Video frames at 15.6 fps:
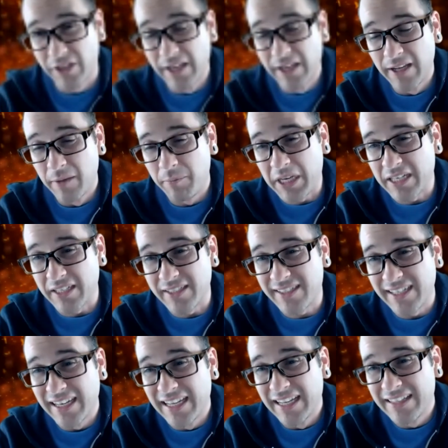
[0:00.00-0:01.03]
because
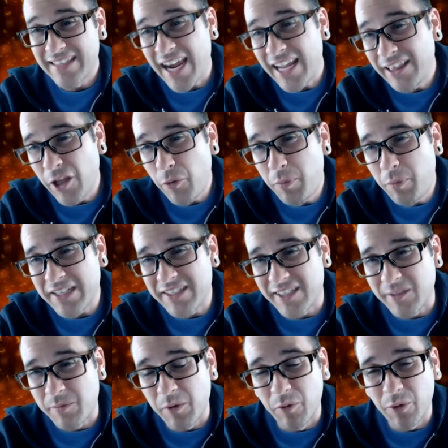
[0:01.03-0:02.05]
Tai Lopez
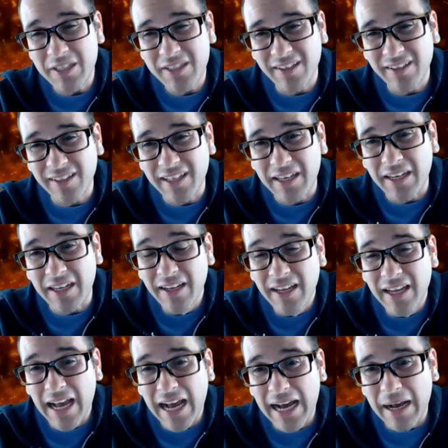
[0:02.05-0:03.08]
has been recently
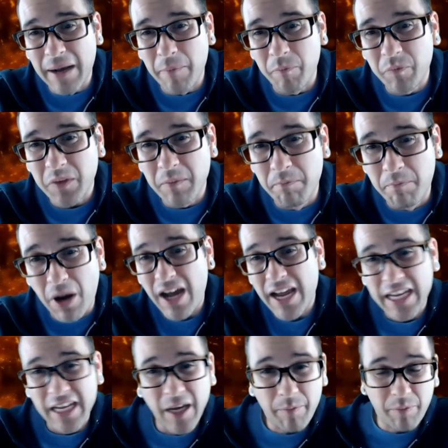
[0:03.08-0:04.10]
um,
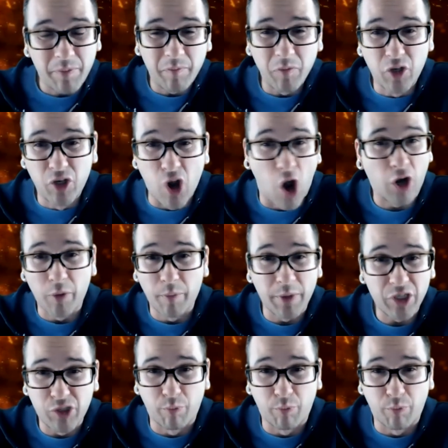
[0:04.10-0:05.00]
buying up garbage